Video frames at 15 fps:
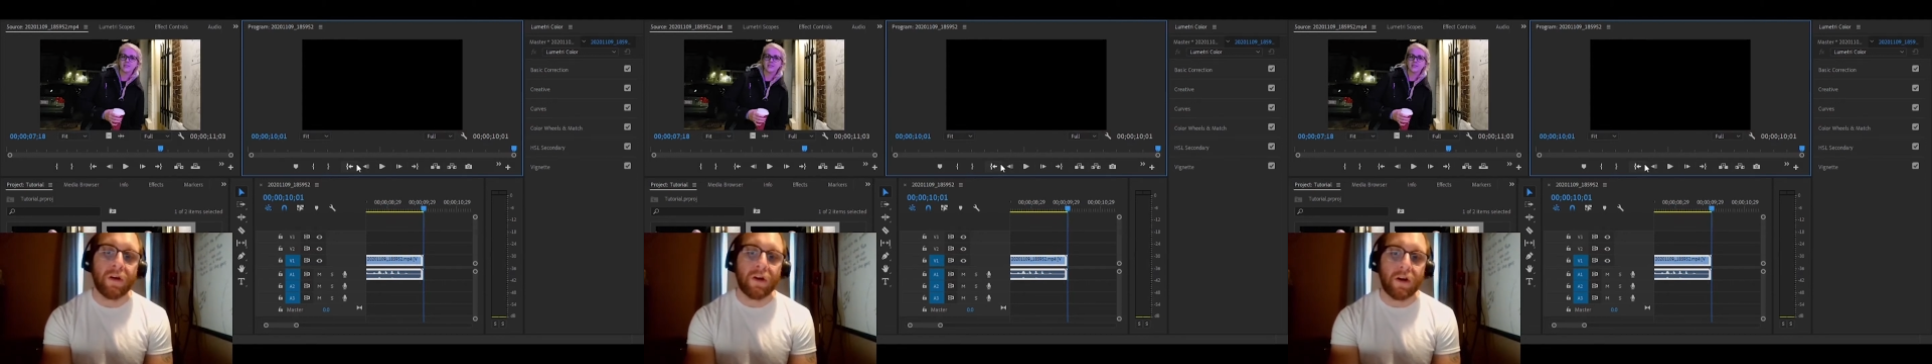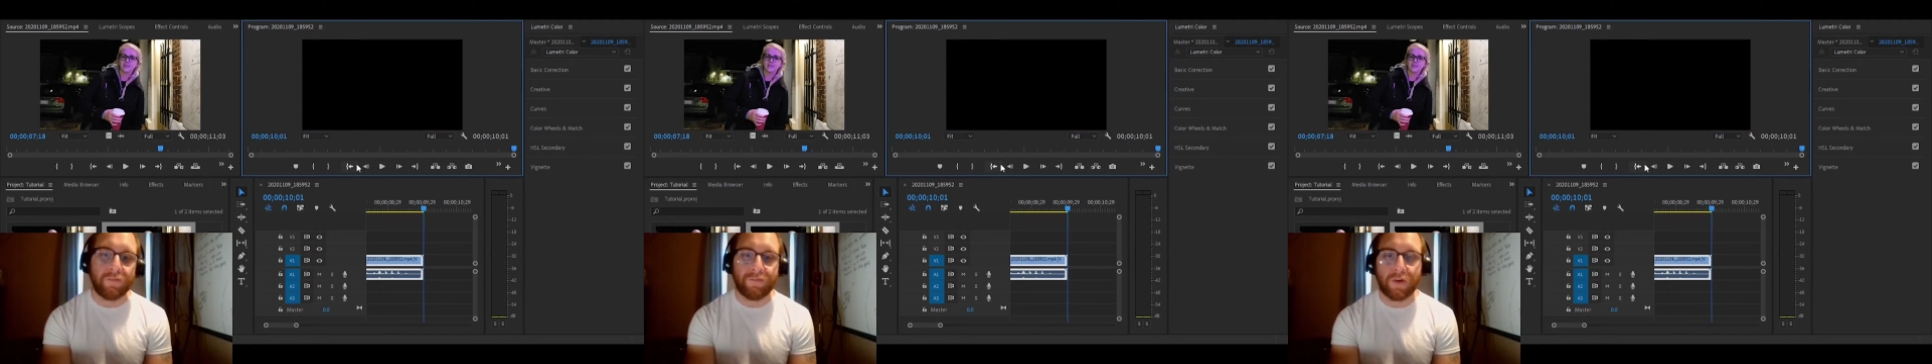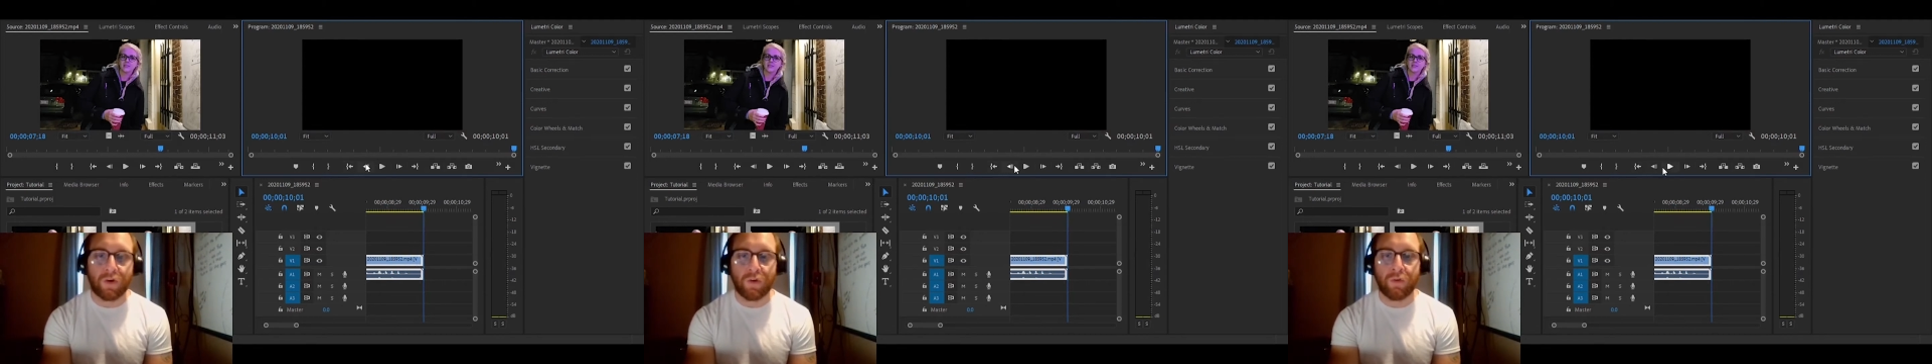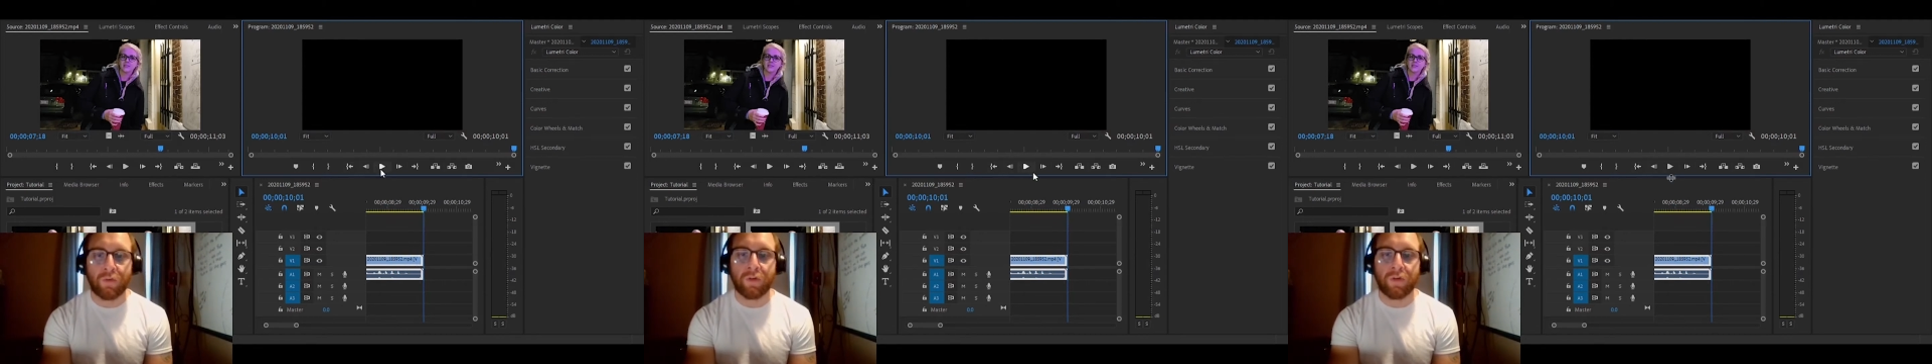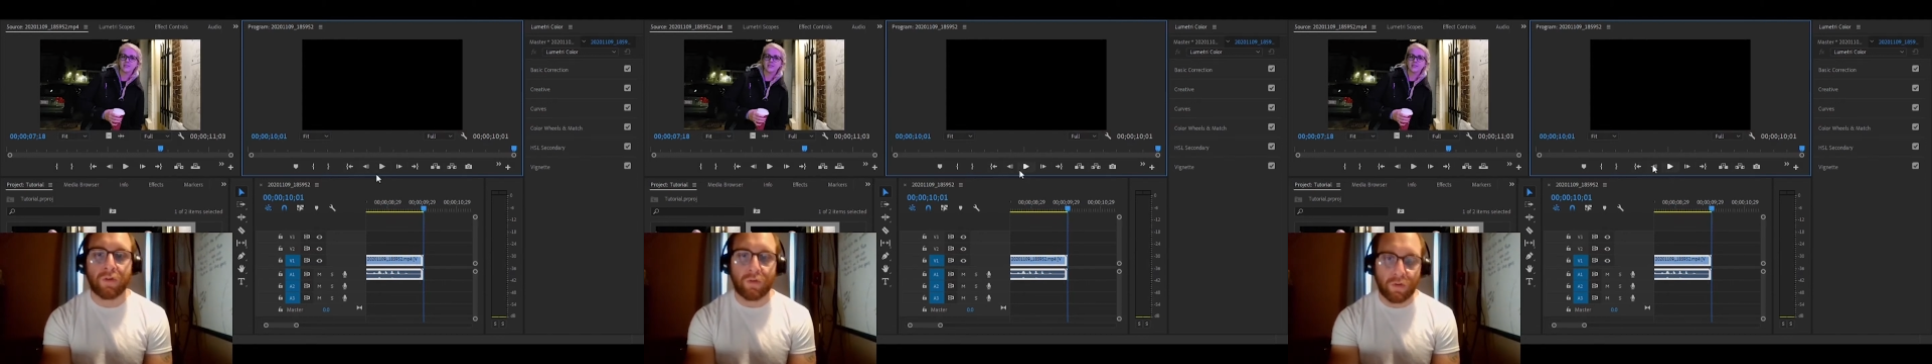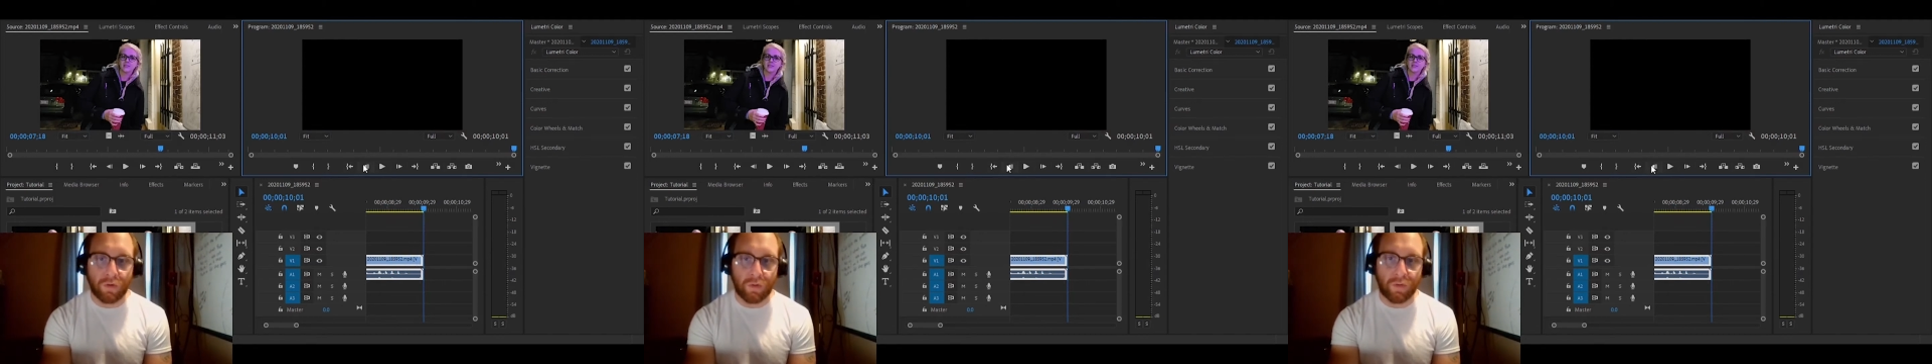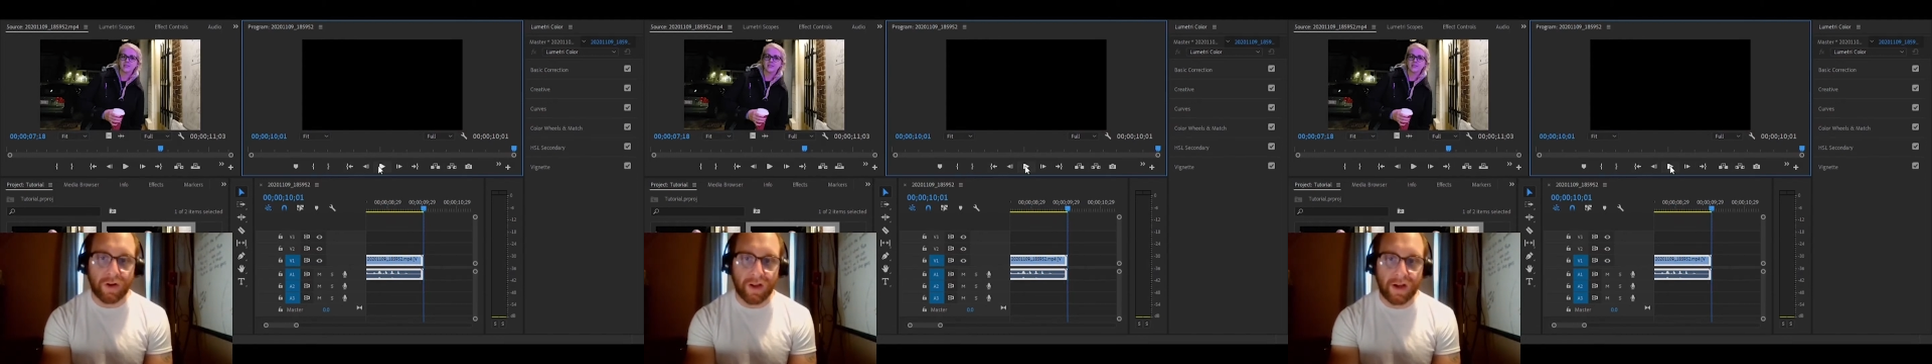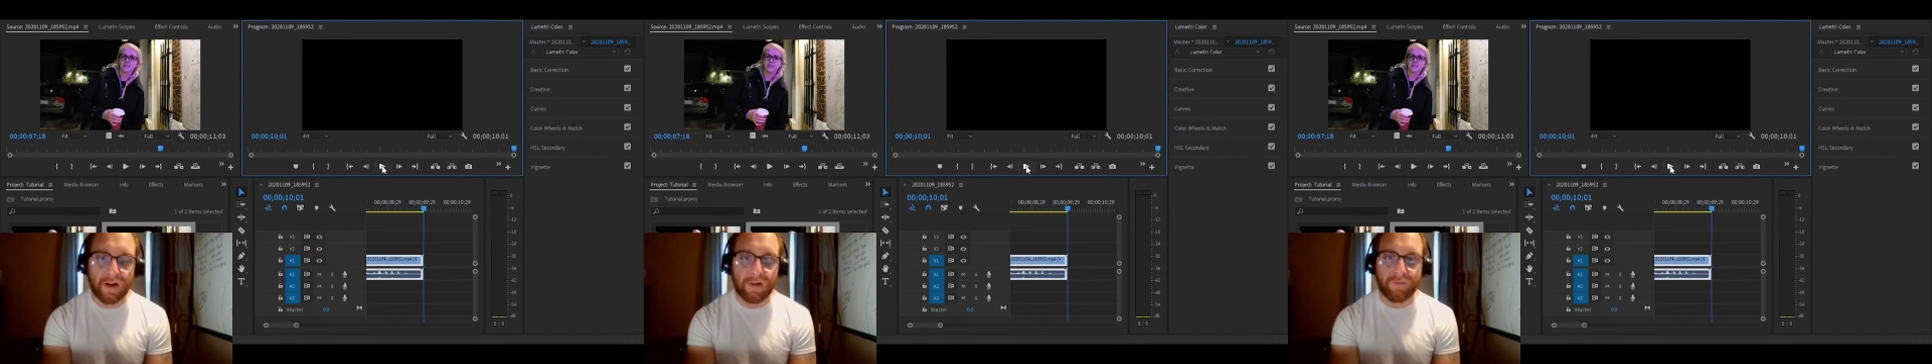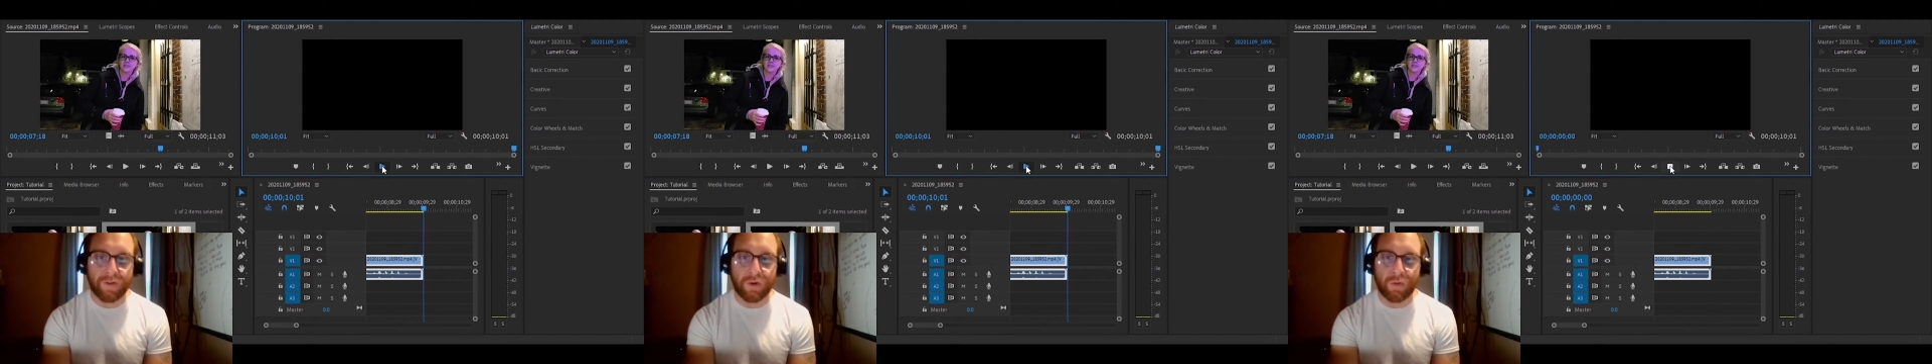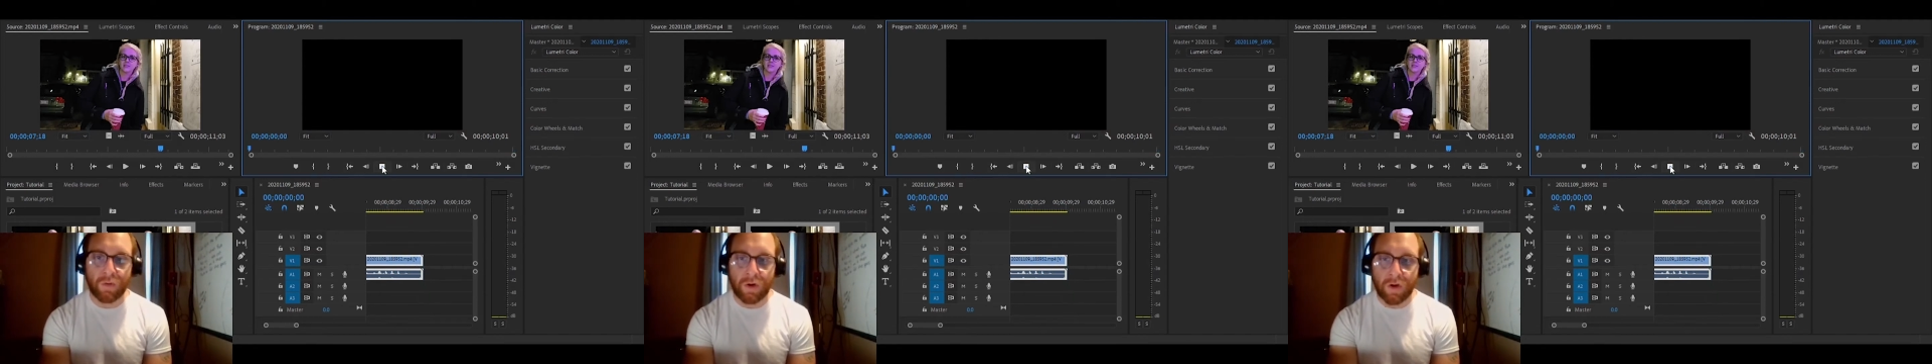a phone, or what have you.